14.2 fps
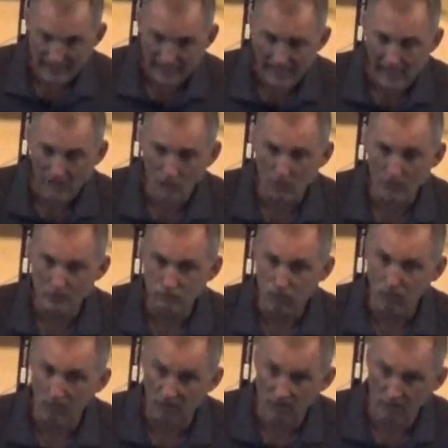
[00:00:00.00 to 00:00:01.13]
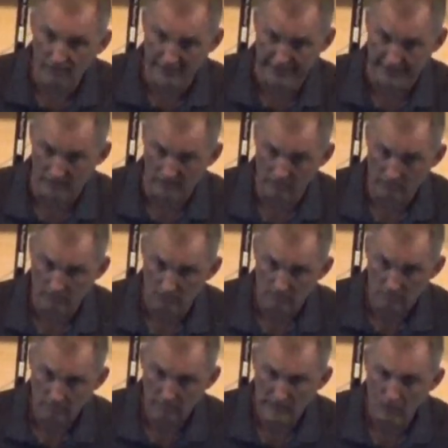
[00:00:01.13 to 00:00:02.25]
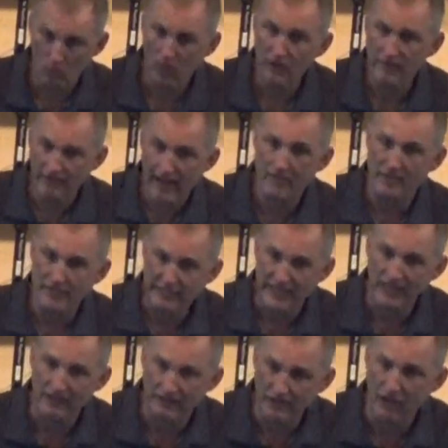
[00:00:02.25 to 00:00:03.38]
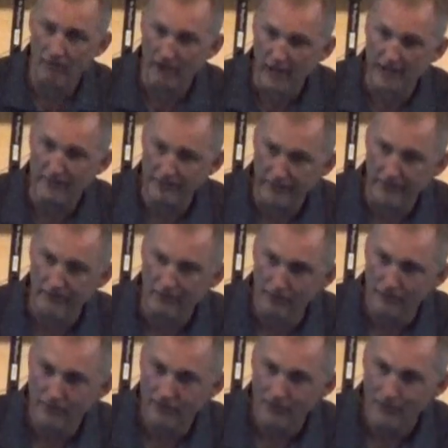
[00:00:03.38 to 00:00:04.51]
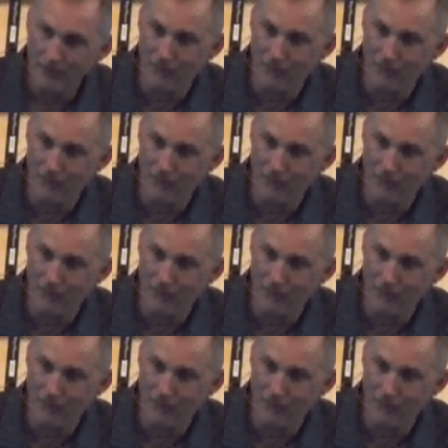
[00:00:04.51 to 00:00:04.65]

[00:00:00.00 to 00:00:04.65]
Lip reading: I was worrying. Now, what have I been telling y'all not to do?